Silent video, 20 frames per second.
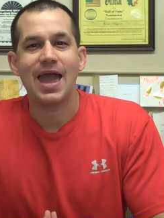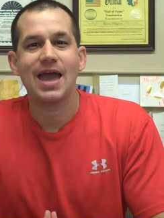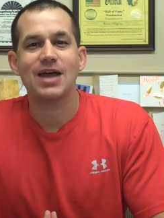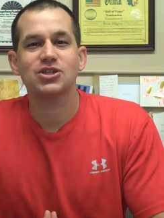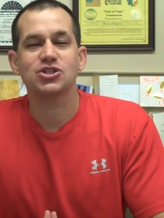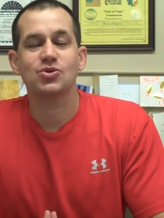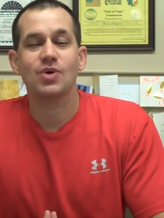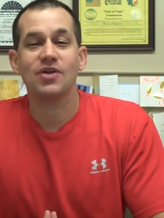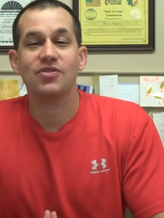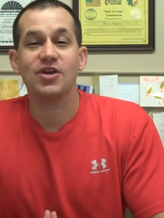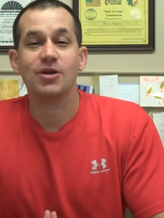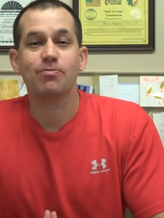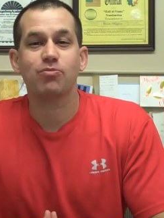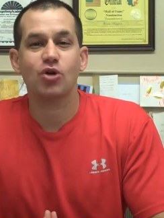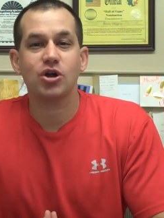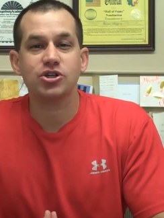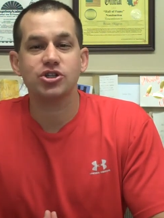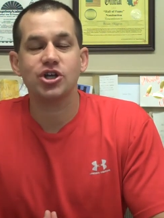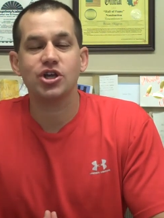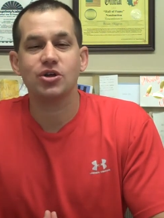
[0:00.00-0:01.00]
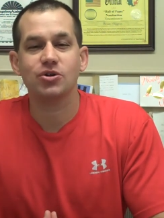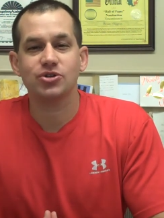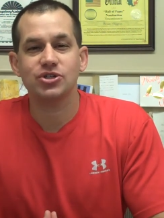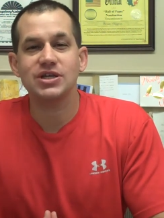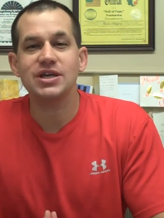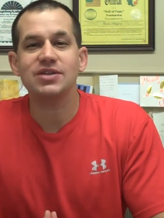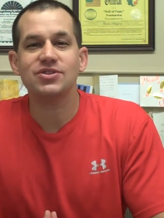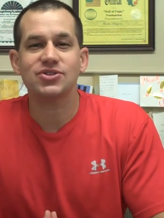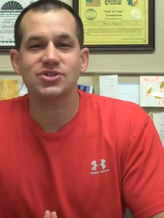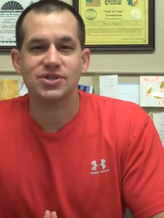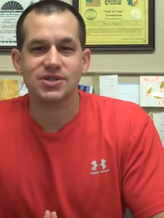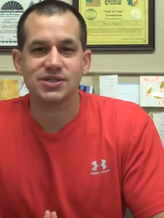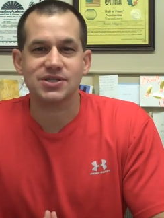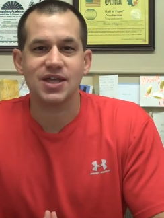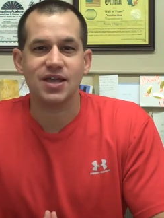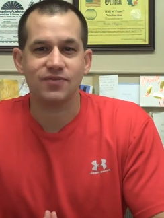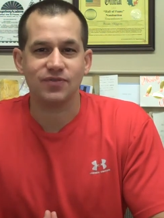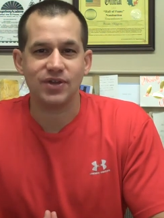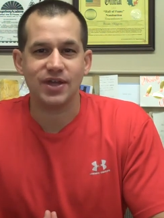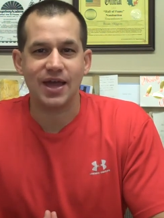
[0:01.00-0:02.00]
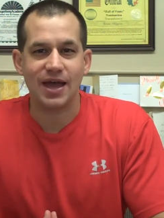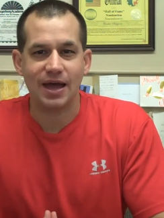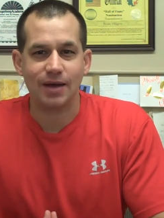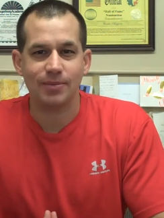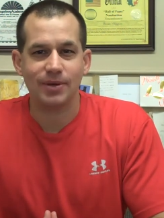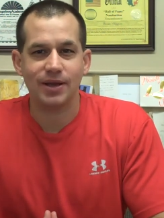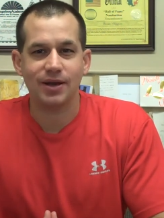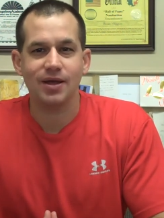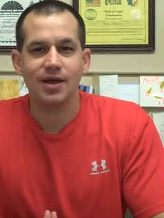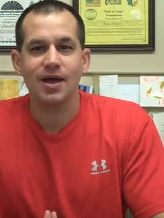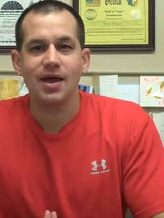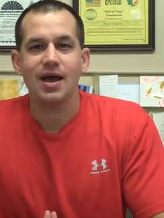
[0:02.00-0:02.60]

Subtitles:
And so I think brushing your teeth is a safety habit.